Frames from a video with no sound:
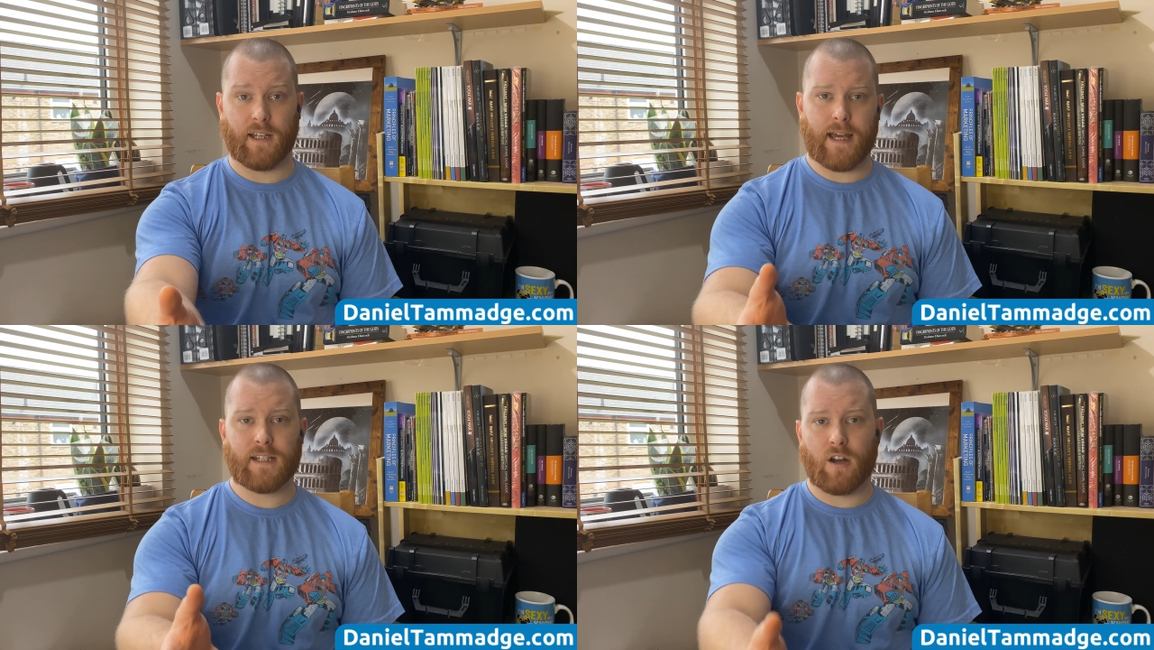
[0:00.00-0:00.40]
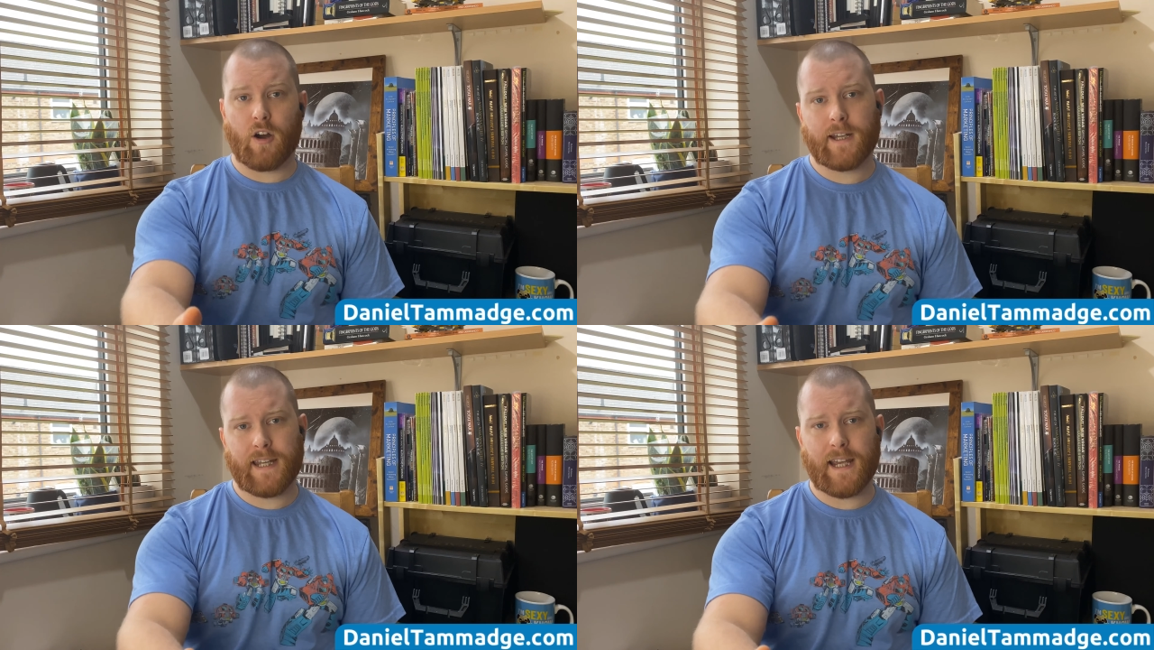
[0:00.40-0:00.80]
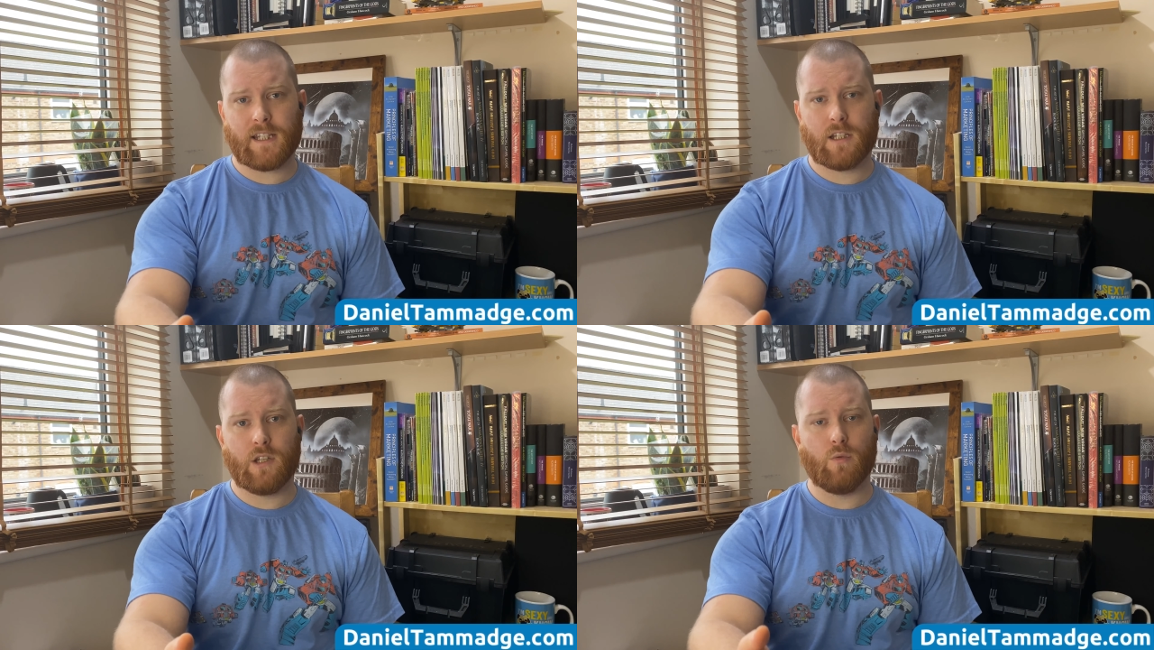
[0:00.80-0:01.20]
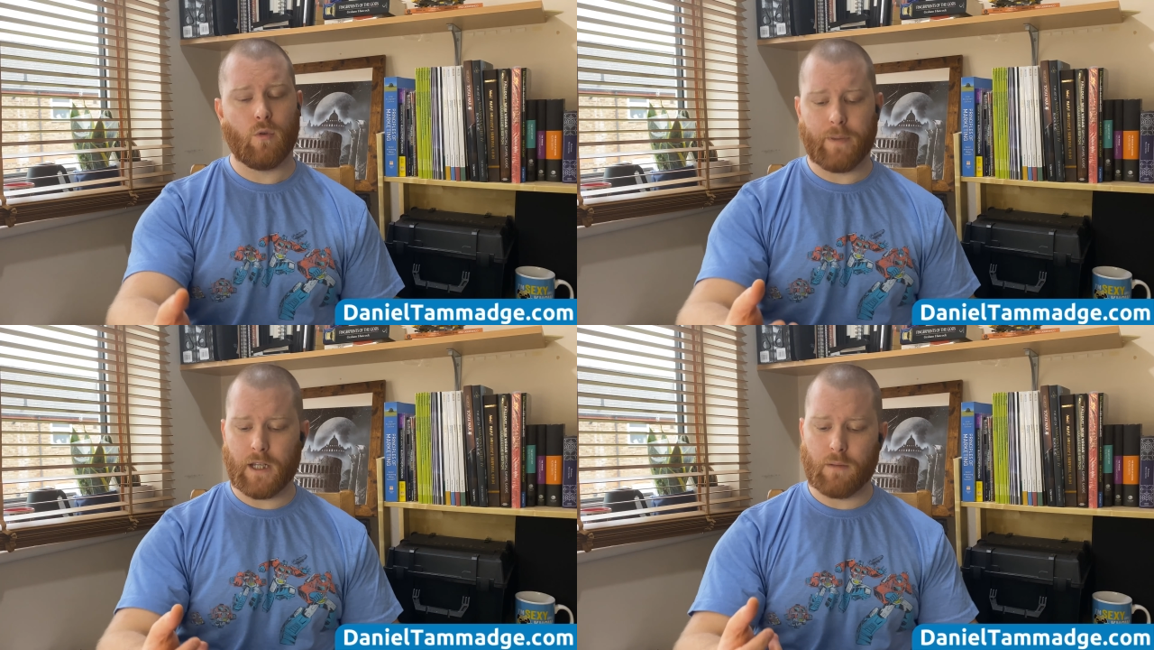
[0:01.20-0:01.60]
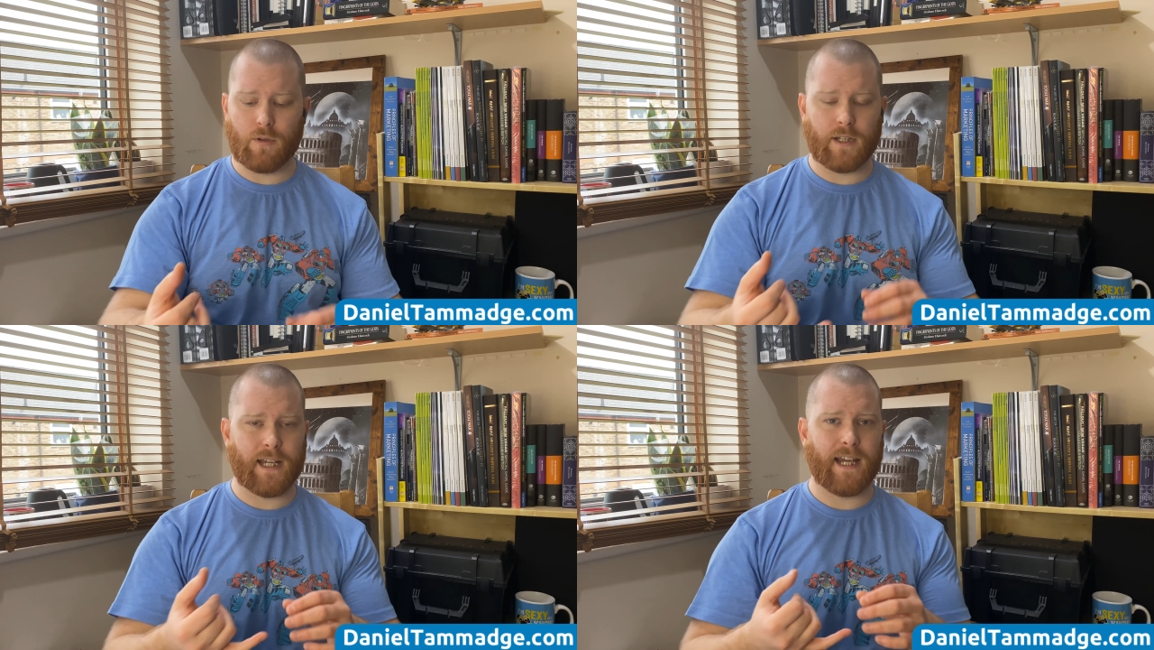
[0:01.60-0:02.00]
As an architect, you will be
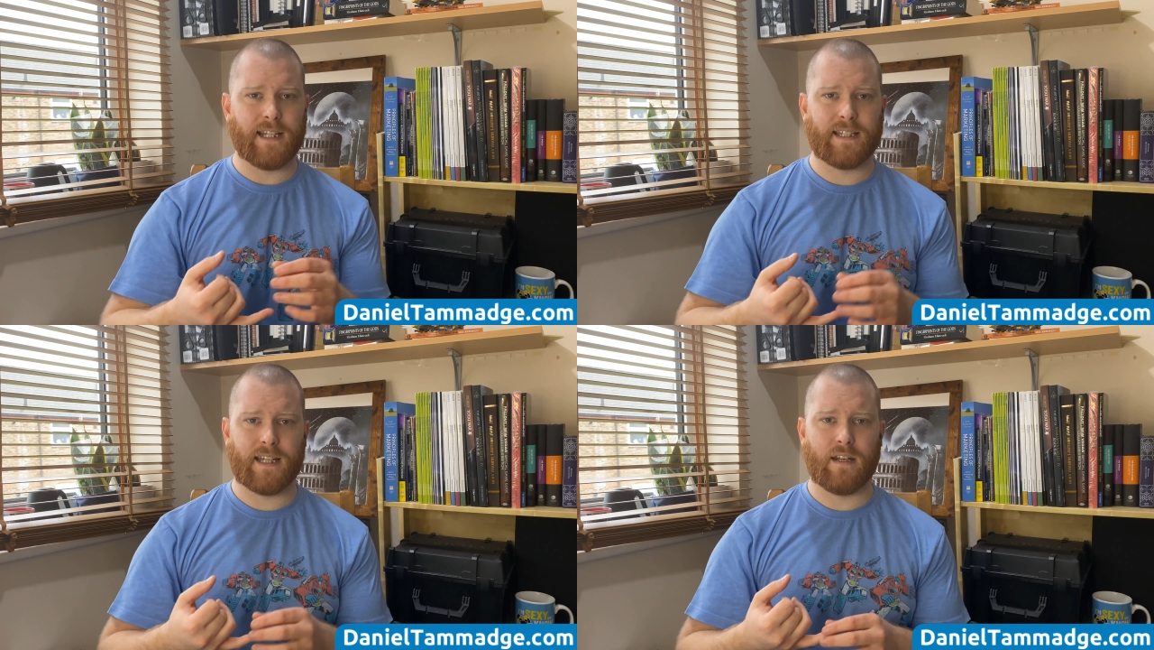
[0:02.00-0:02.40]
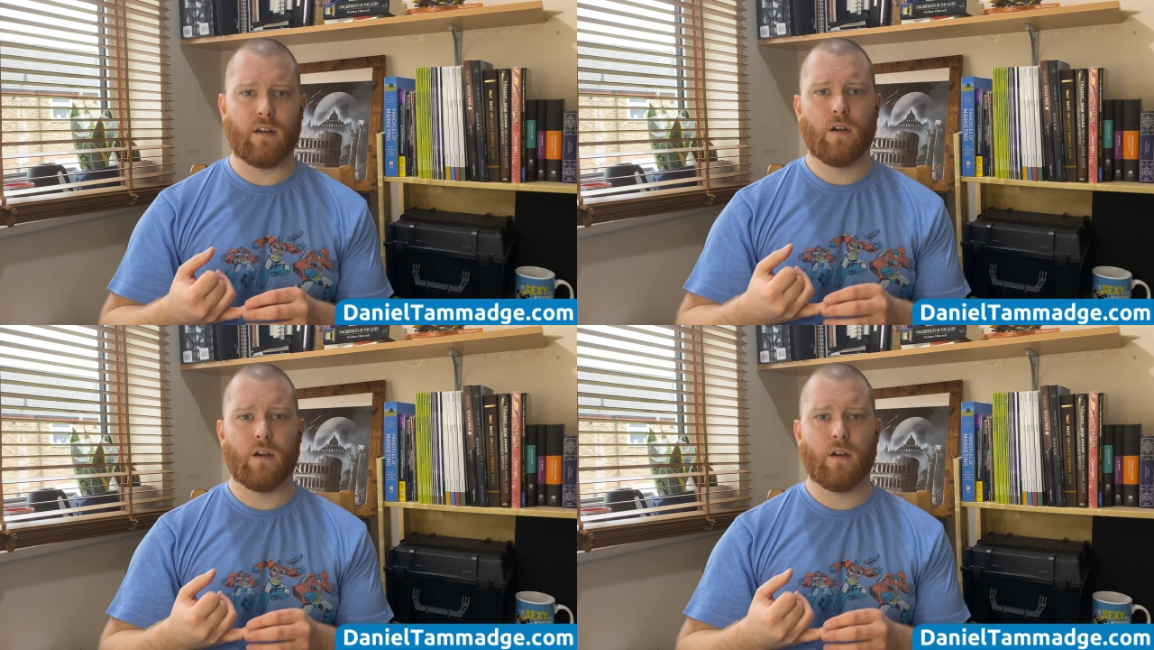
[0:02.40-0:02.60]
communicating